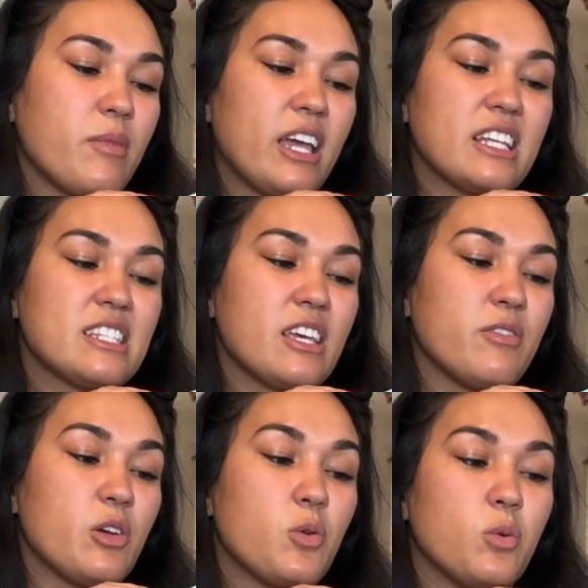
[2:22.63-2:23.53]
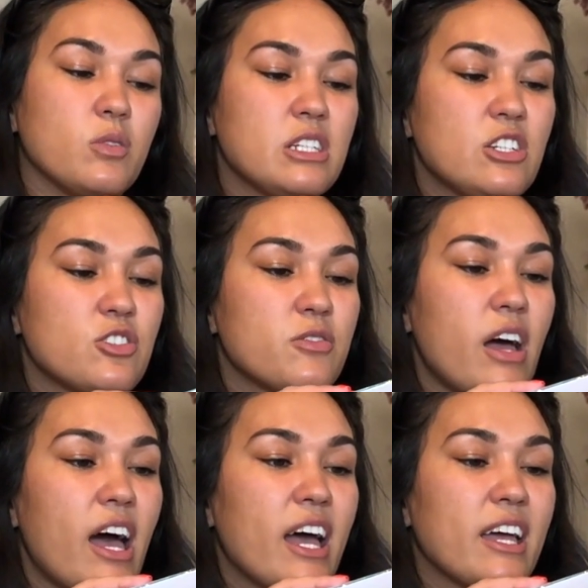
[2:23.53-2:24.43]
like it's giving cool teacher
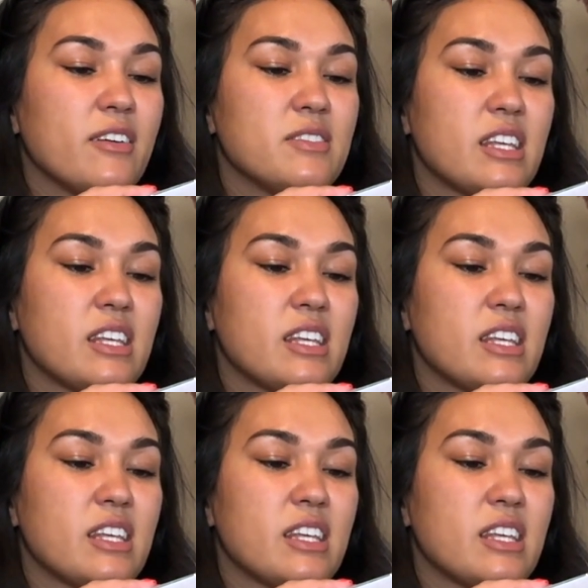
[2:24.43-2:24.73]
vibes,